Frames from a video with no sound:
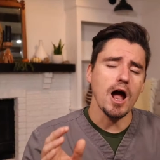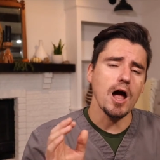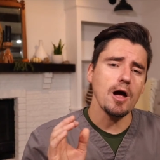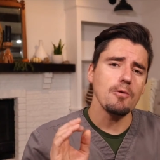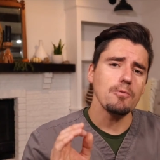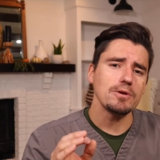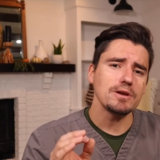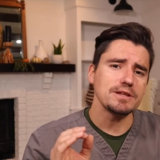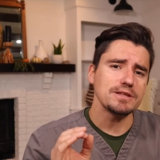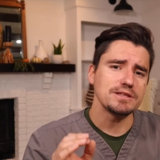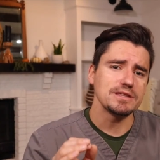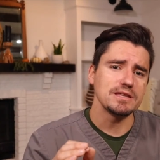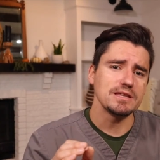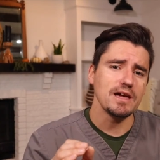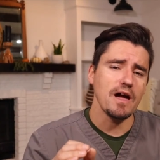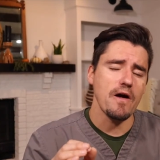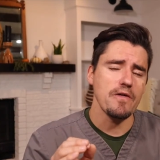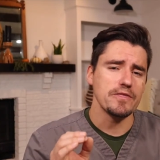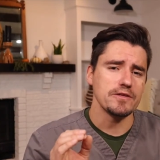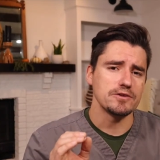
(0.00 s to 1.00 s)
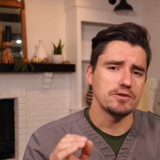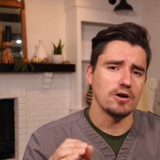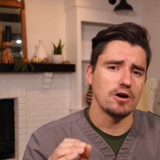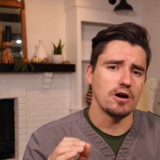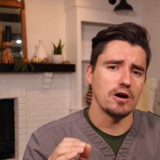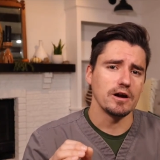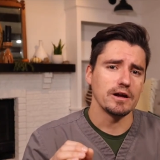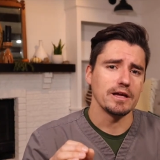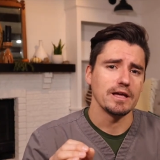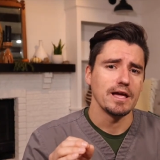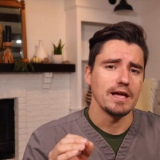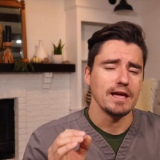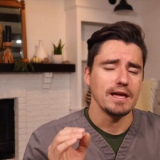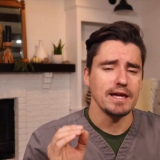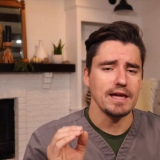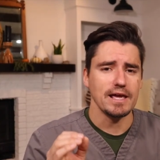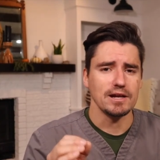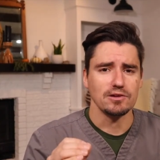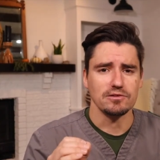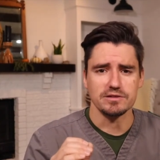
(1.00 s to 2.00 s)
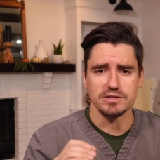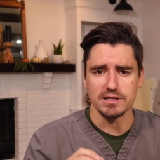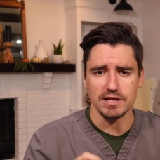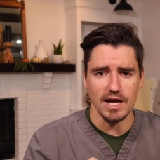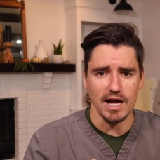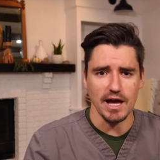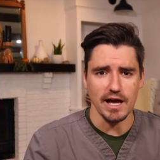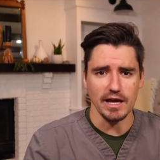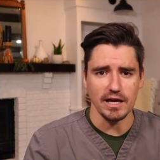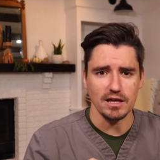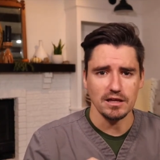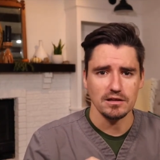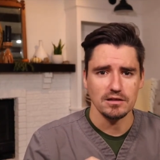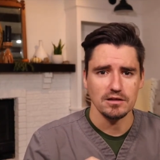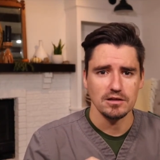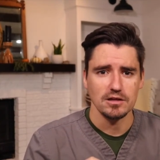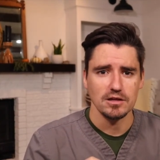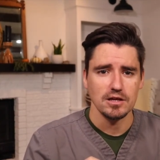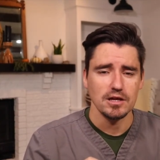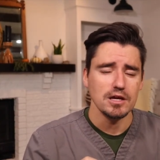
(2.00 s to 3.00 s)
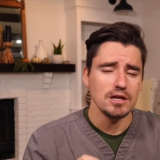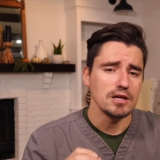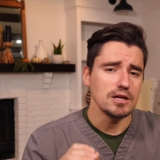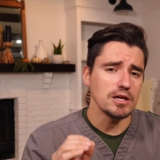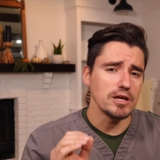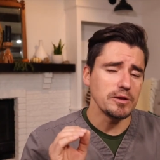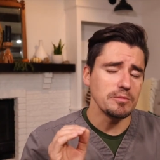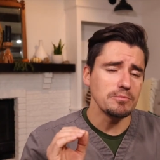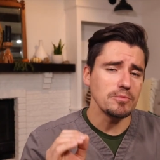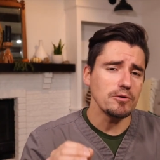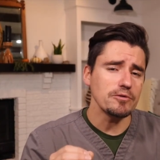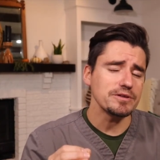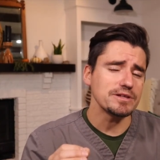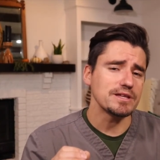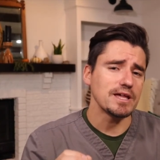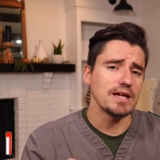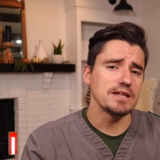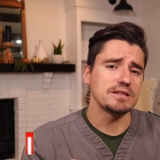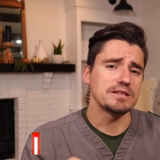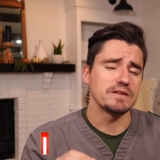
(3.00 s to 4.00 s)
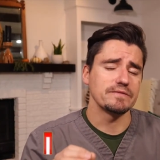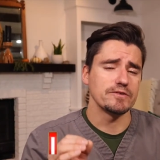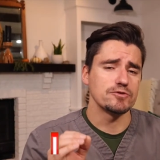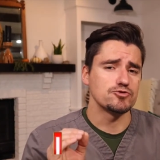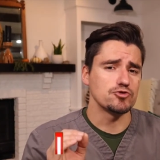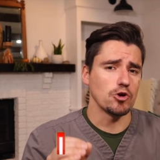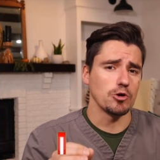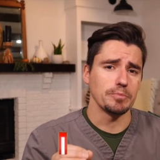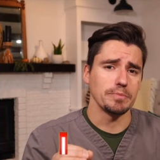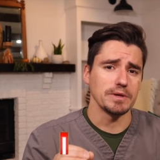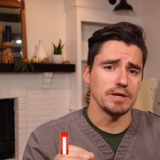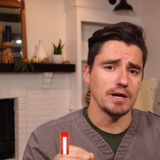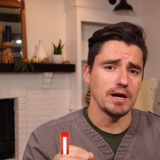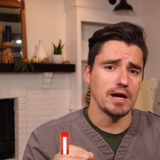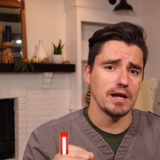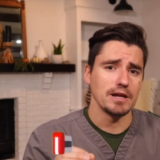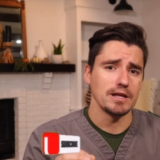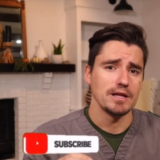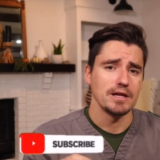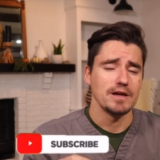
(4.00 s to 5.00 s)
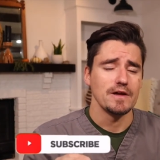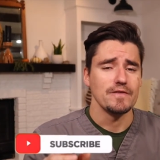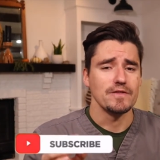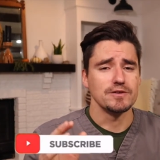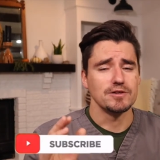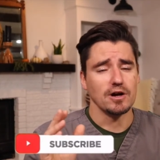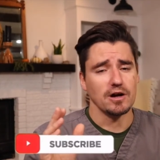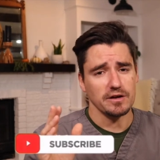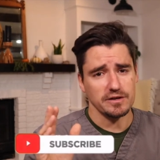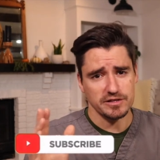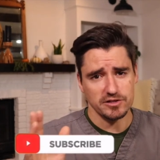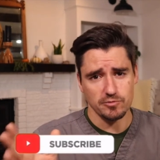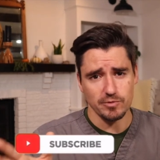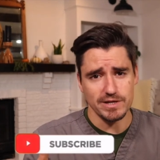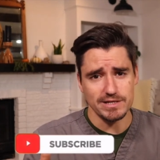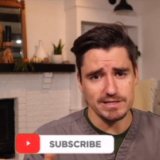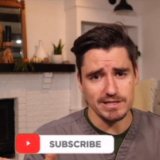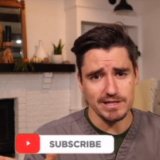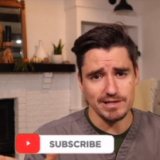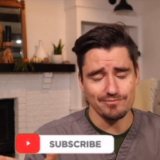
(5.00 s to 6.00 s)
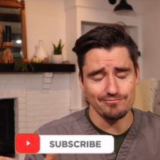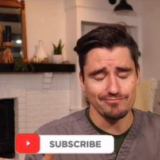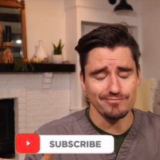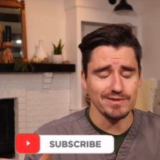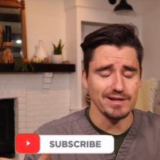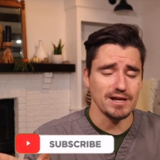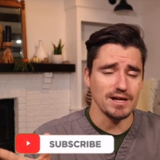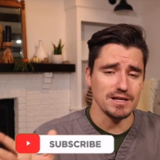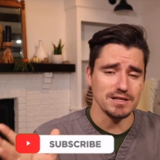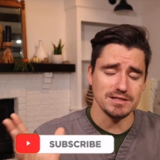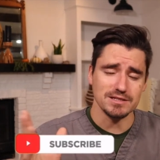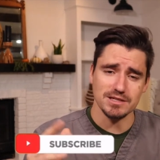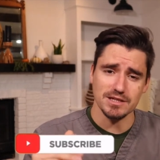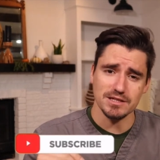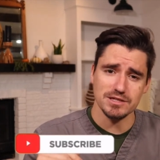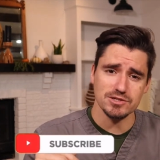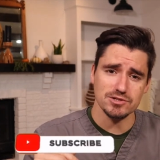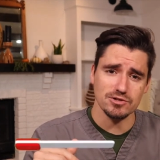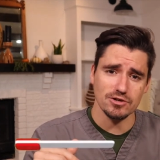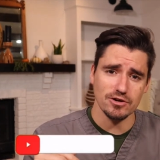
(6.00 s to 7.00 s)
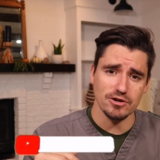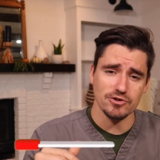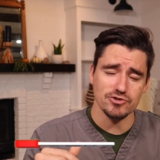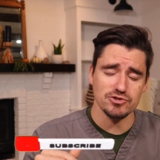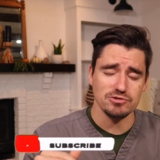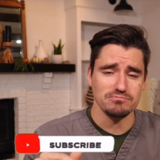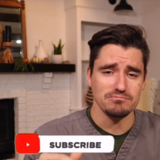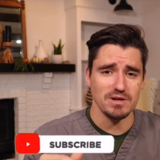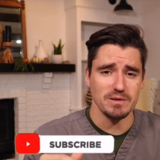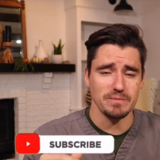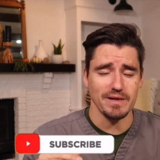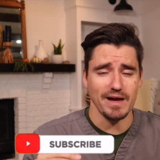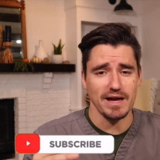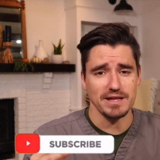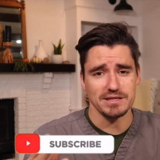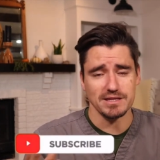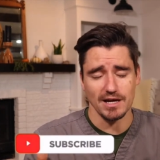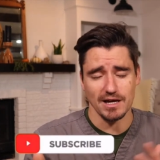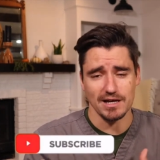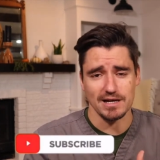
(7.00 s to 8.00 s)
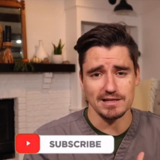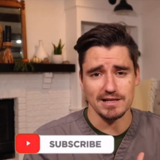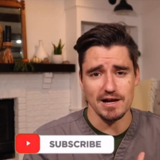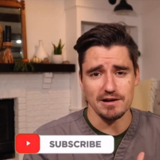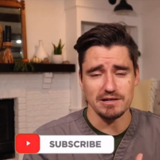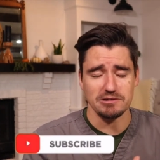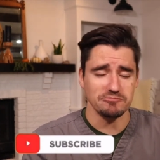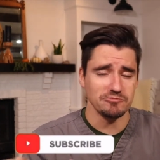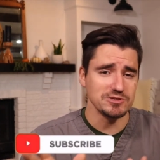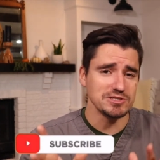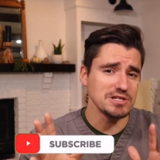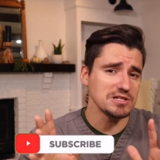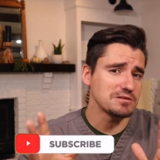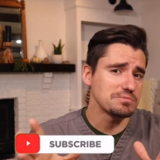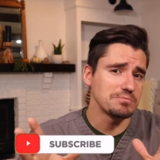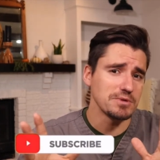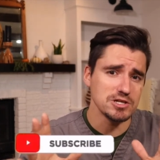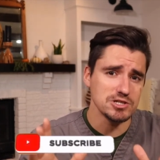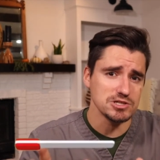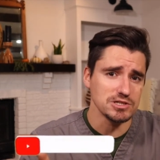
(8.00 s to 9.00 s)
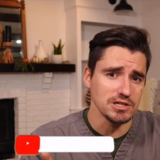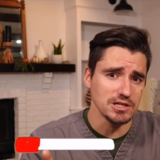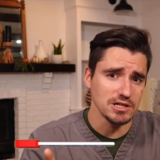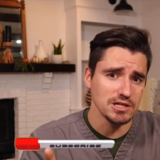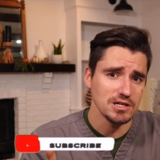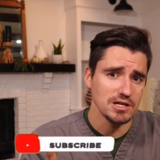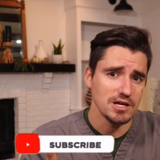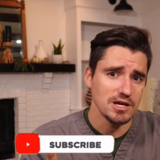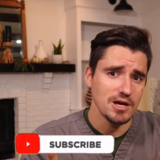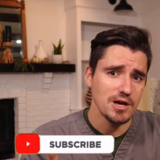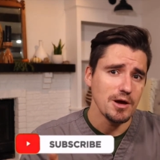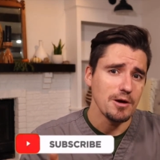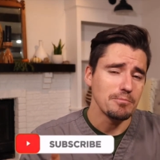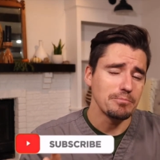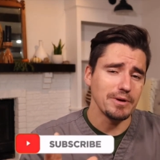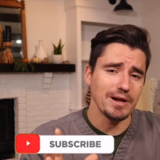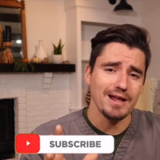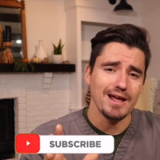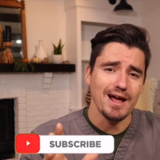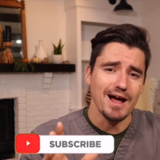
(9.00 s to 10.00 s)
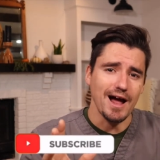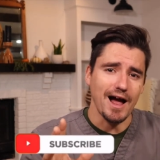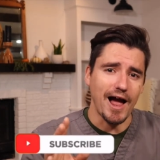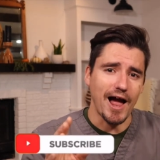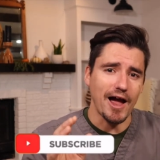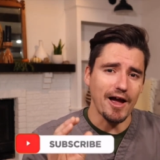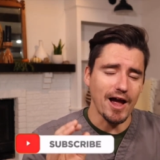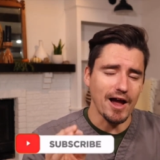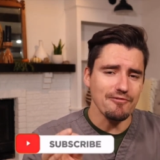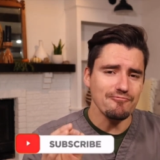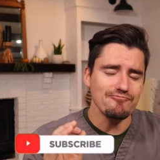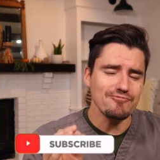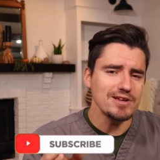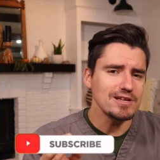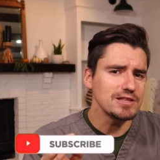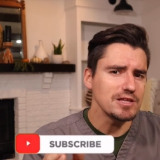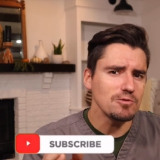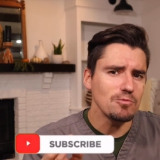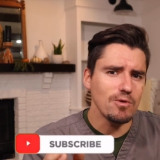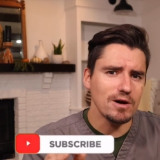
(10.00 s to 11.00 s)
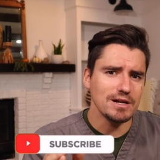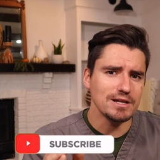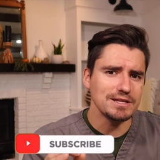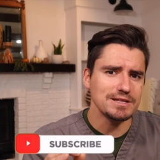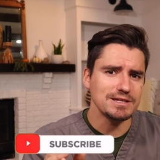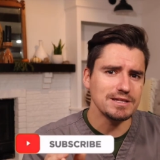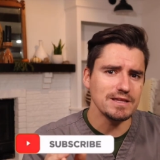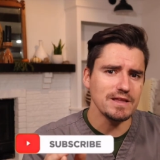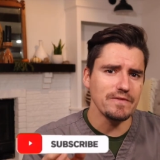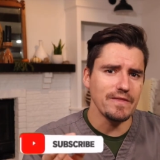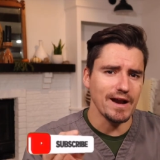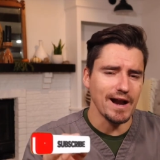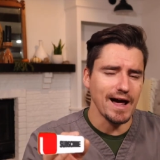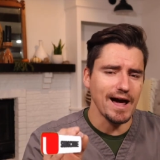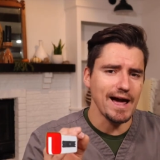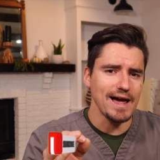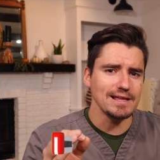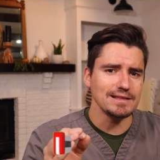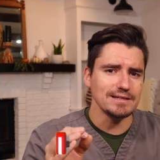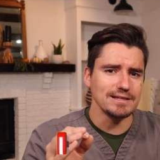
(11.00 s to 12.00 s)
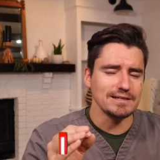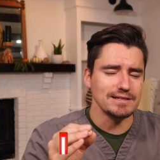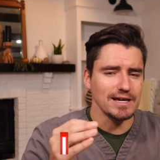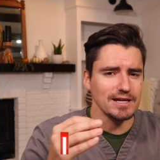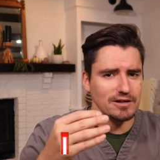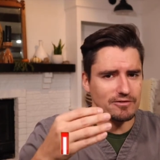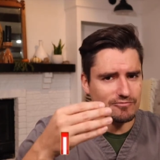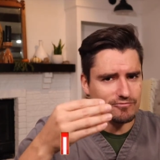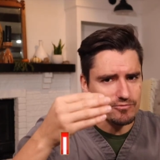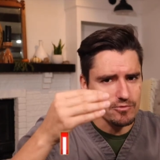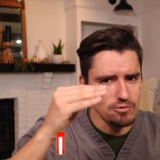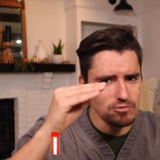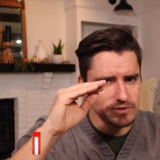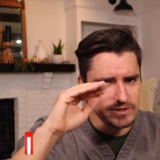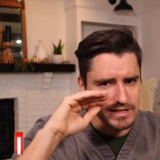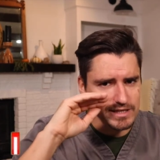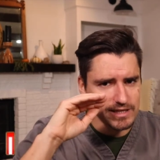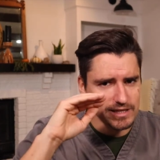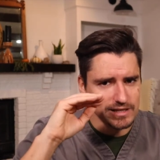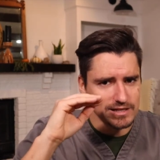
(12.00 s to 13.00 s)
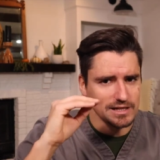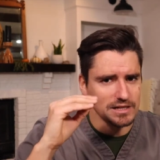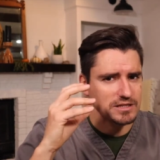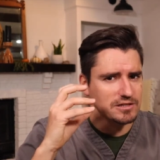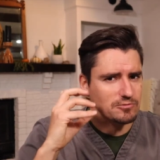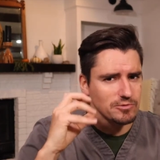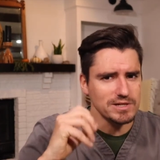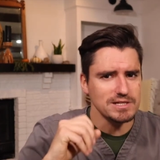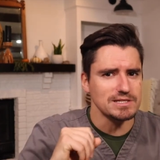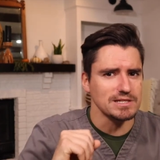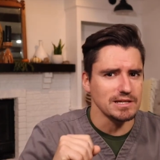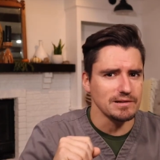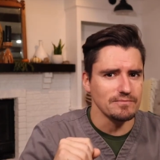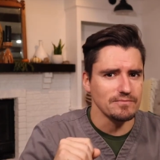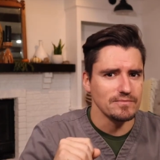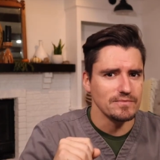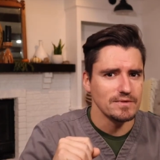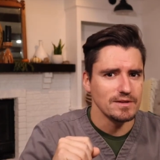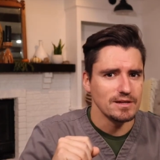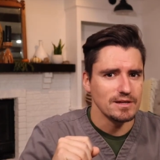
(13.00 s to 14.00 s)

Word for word: I want to see how the dog handles the eye. In most cases of entropion, the dog squinting, has discharge, maybe the eyes kind of cloudy, as we just mentioned. But I, I really want to see that eyelid kind of rolled in and squinting.